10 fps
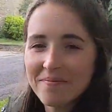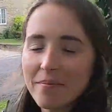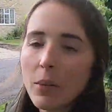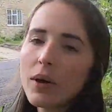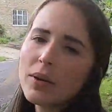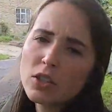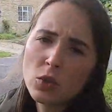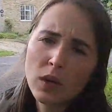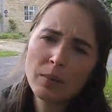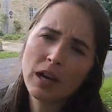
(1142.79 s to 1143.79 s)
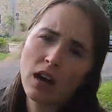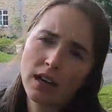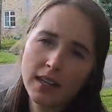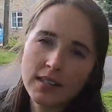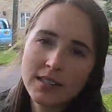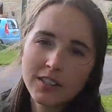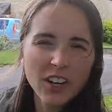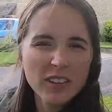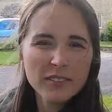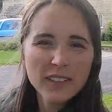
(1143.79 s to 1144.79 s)
But we always just want to be honest, you
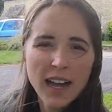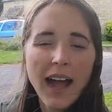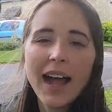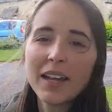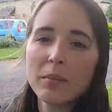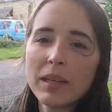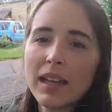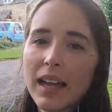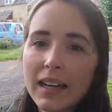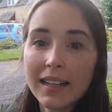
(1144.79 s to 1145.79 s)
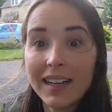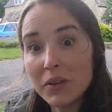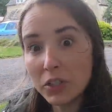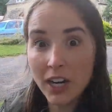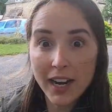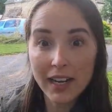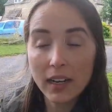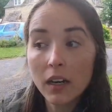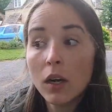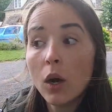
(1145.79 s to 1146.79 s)
know? I could be like, it was great,
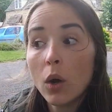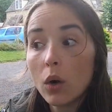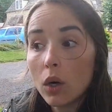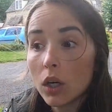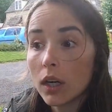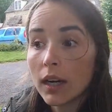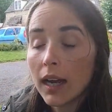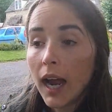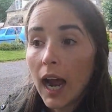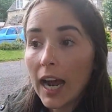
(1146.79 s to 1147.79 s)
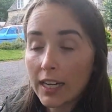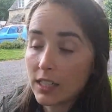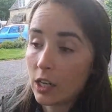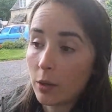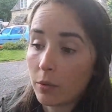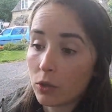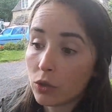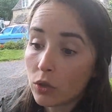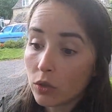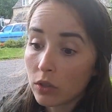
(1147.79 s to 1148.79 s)
or I could tell you with the
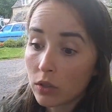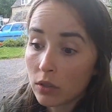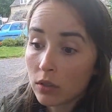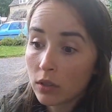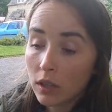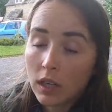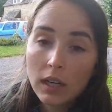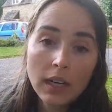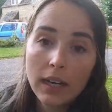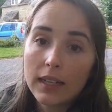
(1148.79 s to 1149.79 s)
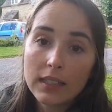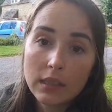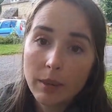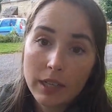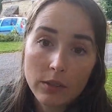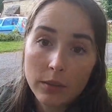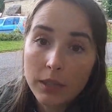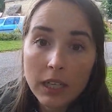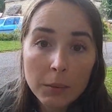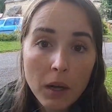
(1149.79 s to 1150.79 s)
truth. It's a debate. Do I
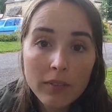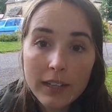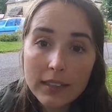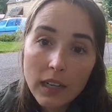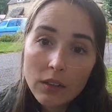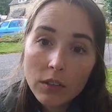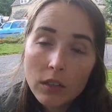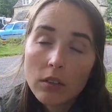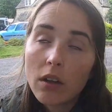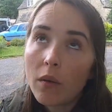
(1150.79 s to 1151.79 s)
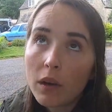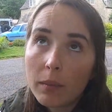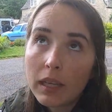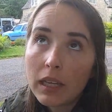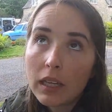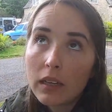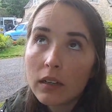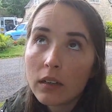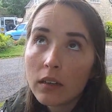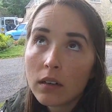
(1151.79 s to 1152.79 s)
want to come off like a downer, or do I want to be
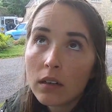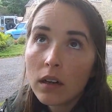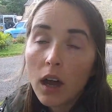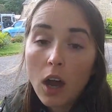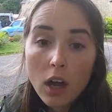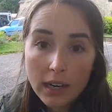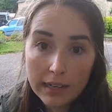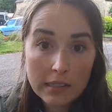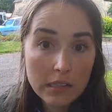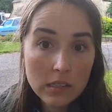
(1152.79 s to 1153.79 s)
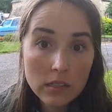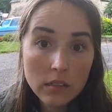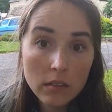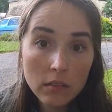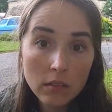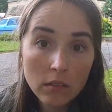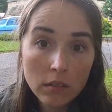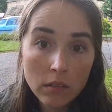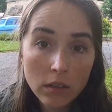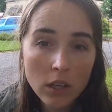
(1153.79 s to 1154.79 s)
honest?
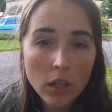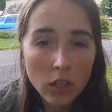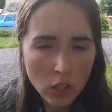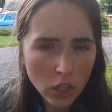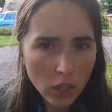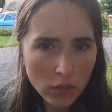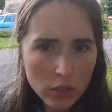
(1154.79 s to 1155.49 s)
You know?